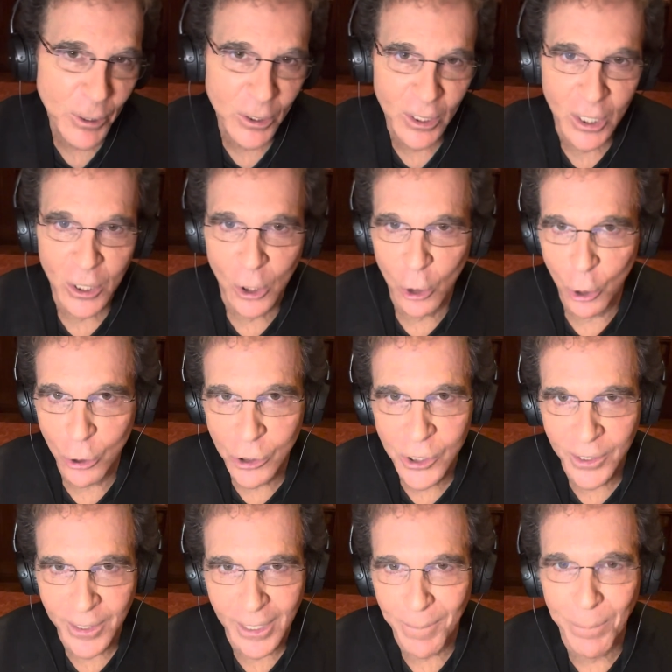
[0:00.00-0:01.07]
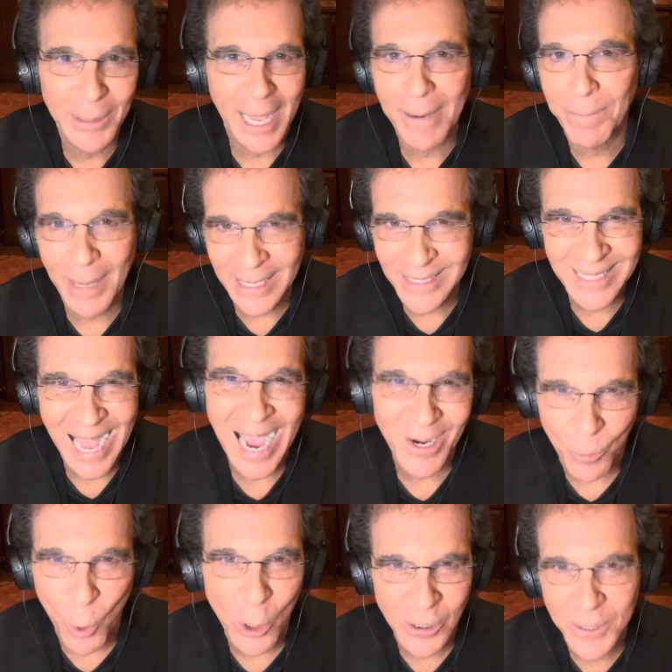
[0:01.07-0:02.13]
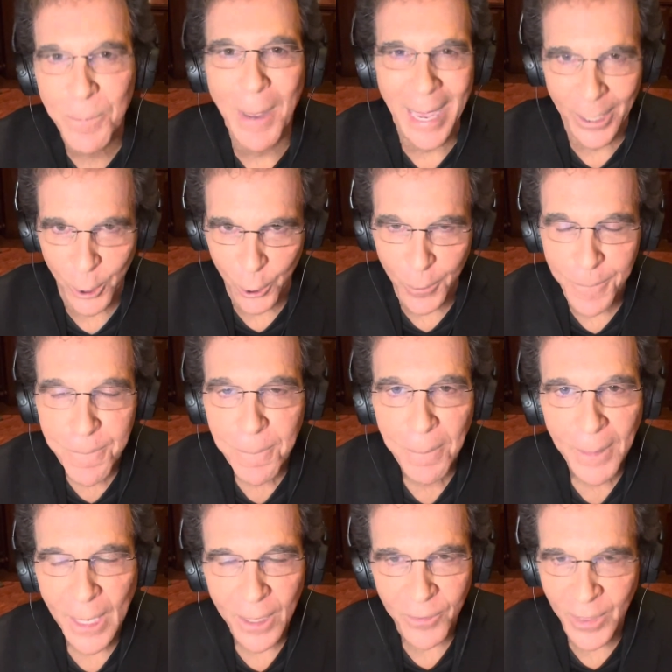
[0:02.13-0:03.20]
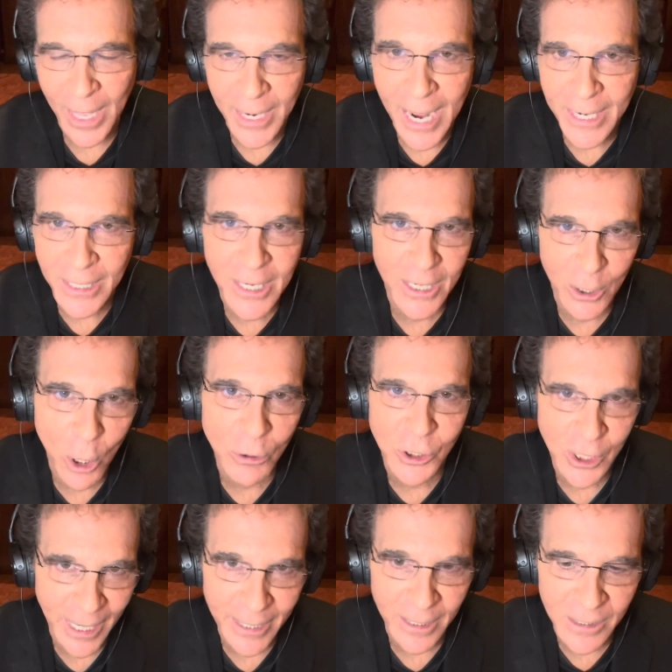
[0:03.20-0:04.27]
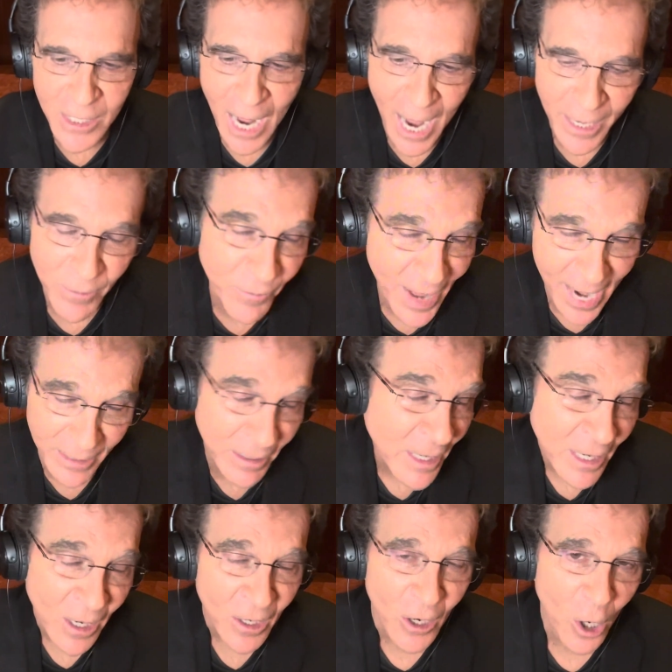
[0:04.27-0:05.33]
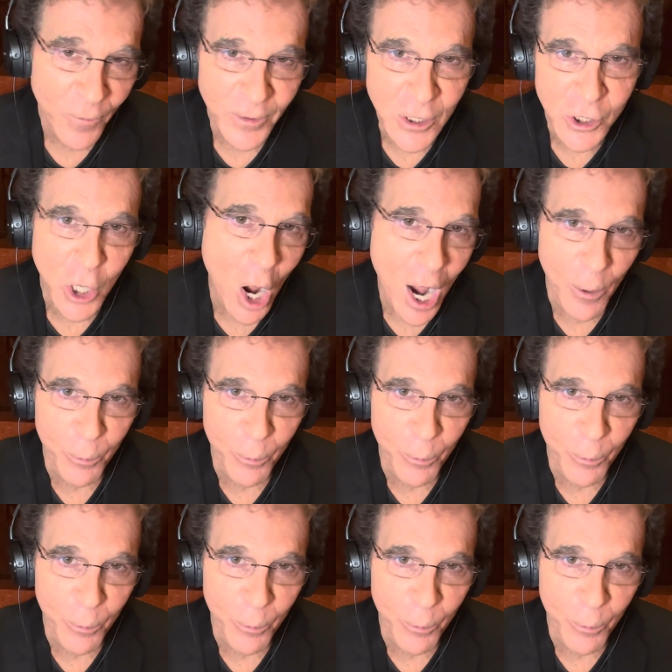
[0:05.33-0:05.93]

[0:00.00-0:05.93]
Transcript: to the conclusion that a plant based diet works better than a ketogenic diet. In fact, Urvi Shah